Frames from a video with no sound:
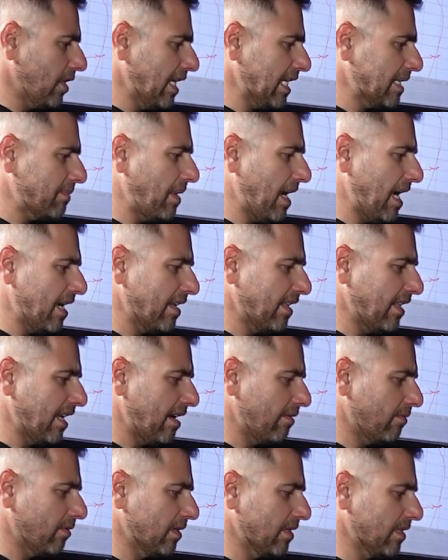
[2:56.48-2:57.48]
next part of
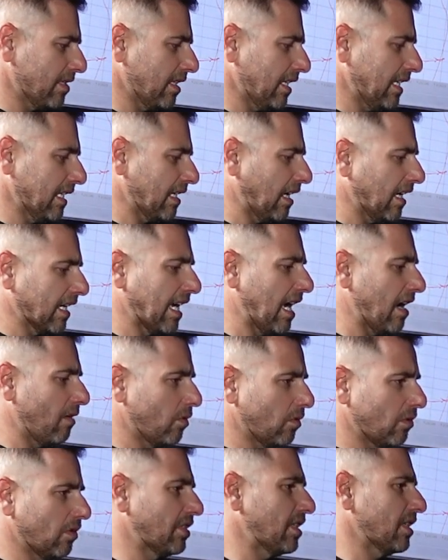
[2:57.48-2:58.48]
that was like, okay,
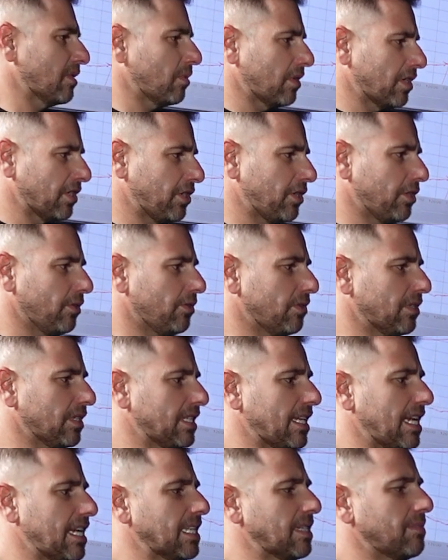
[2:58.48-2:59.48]
well, I just want a tune
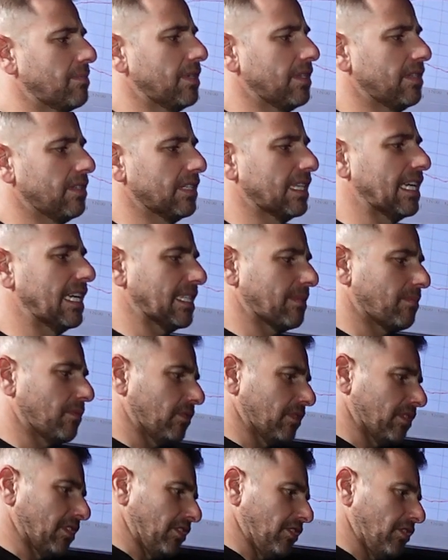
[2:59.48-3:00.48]
assessment. Customer
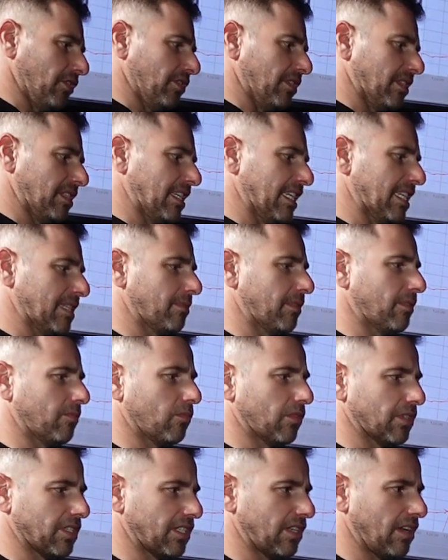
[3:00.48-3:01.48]
wants a tune assessment,
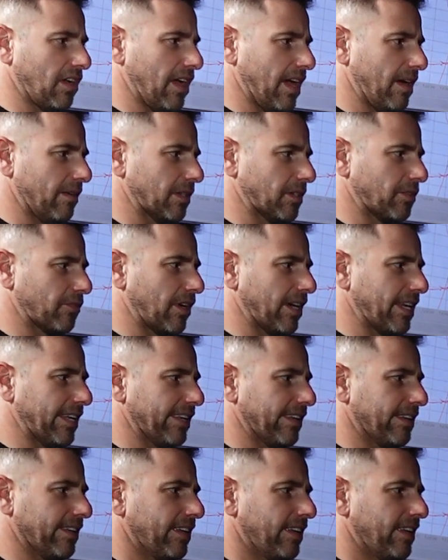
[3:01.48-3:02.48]
wants to know how it's
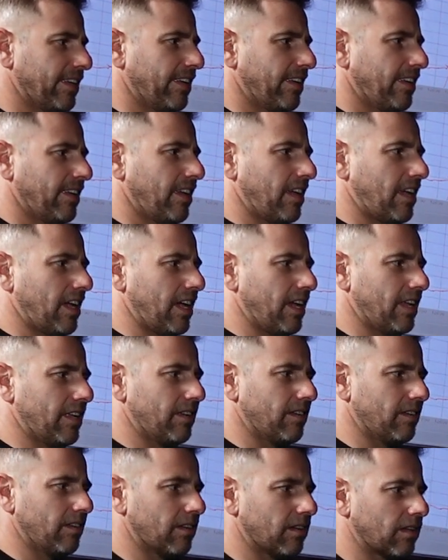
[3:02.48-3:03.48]
running.
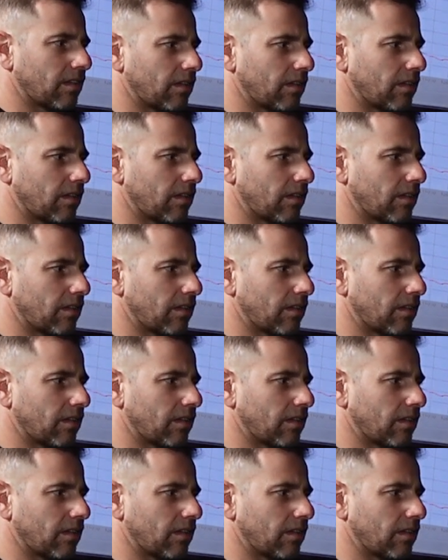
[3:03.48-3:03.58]
And